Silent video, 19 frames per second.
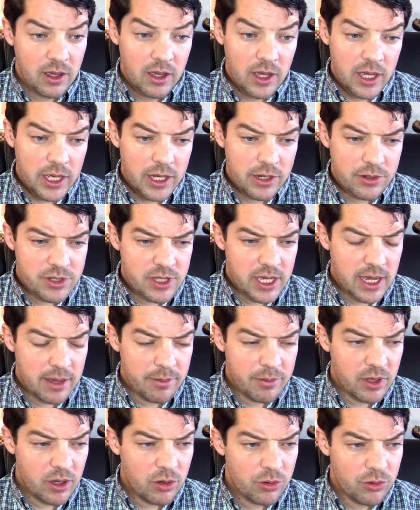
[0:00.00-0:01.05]
here's the
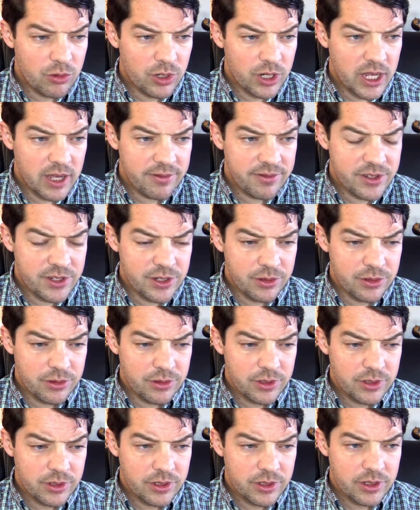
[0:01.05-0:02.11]
game, though. Rook f2,
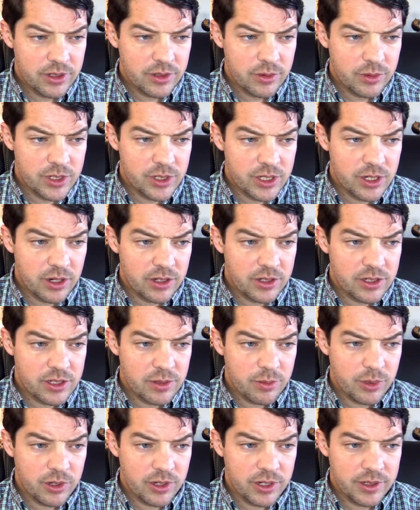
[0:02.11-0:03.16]
which guards the
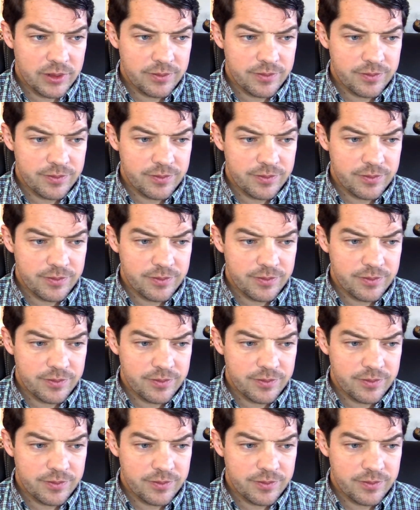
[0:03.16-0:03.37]
pawn.